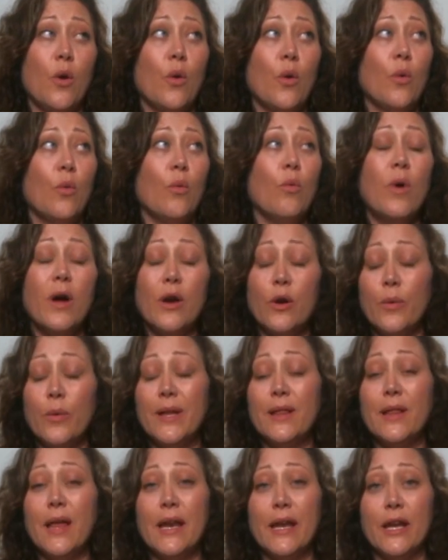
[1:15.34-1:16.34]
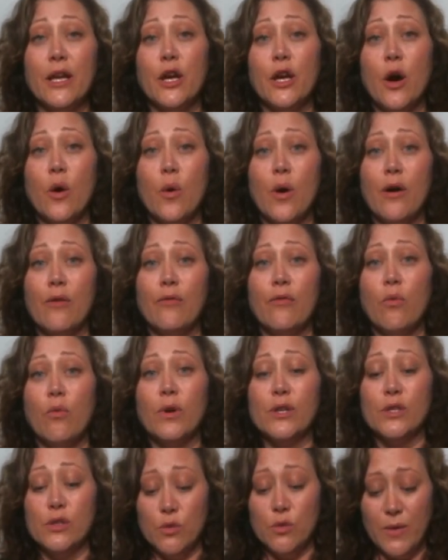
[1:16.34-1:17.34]
What are we letting go of?
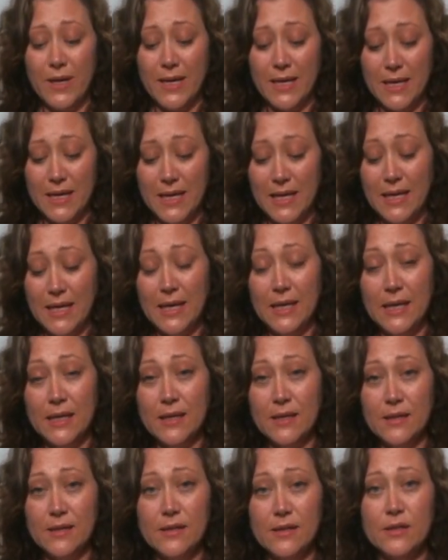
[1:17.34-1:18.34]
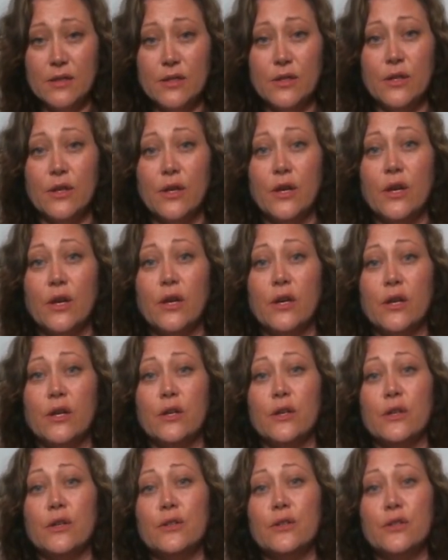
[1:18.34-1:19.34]
What do we need
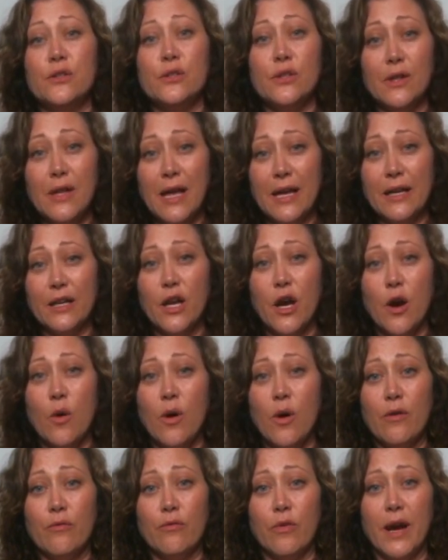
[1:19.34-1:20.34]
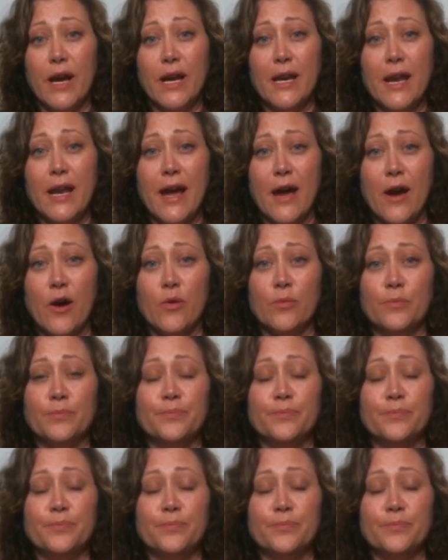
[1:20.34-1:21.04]
to let go of right now